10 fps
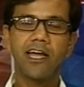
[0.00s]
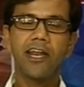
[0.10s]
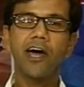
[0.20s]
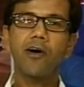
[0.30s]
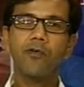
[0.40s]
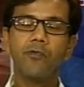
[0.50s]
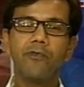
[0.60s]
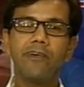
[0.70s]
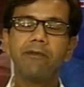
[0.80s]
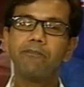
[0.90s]
Now, we
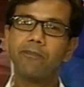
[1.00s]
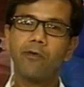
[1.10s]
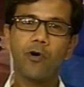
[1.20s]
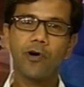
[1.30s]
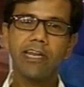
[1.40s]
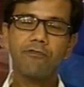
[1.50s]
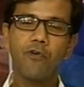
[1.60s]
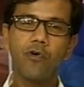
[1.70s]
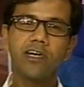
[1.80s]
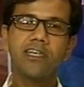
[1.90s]
will only
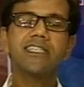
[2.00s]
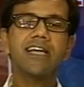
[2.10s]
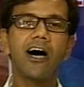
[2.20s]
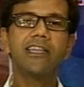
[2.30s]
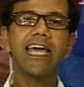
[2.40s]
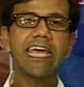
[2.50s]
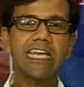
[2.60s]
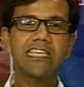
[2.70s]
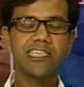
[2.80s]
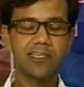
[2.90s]
focus on the
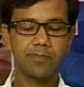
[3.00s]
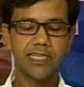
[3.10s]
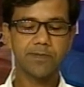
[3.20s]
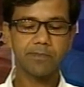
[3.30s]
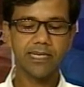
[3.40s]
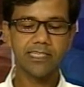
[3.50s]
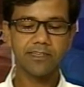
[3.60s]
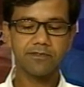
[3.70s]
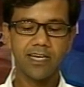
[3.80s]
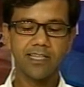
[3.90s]
Indian perspective,